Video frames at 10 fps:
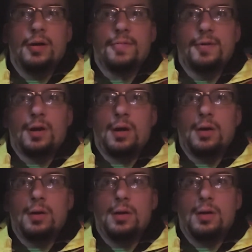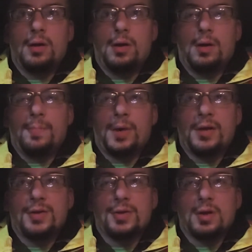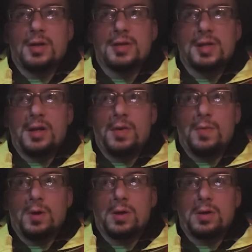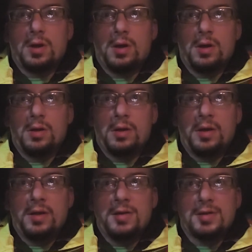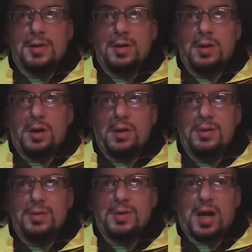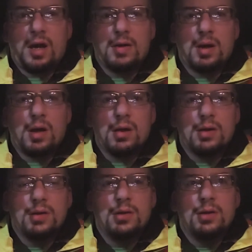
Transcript: If not, my truck is getting worked on. It needs a new tie rod,